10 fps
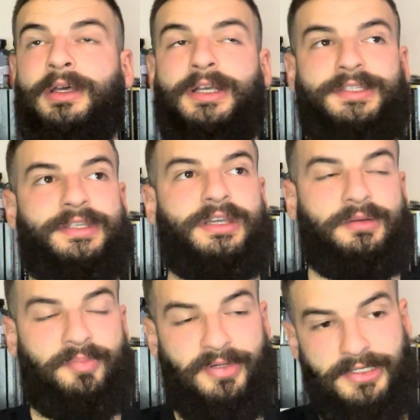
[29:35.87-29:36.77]
As a
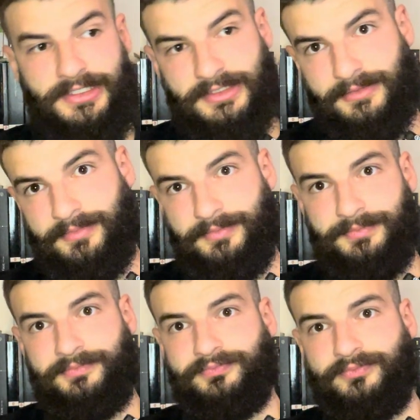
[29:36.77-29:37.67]
young person,
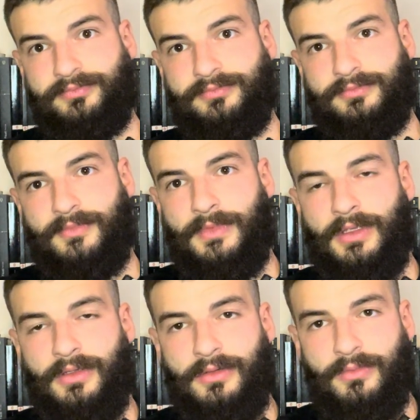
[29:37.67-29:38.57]

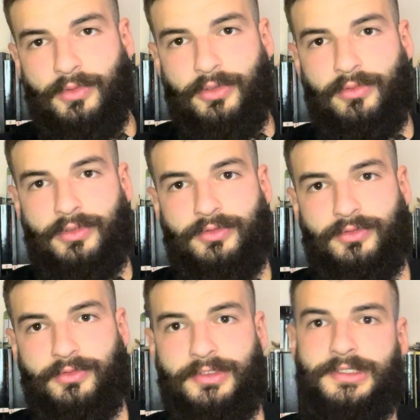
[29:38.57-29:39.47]
what you want to
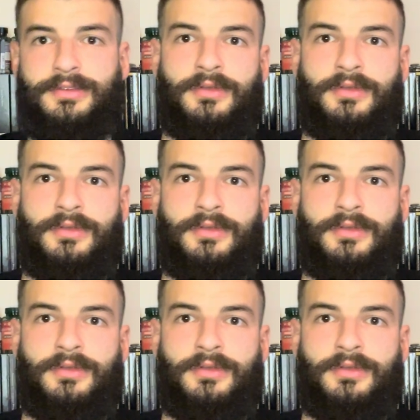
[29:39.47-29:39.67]
do is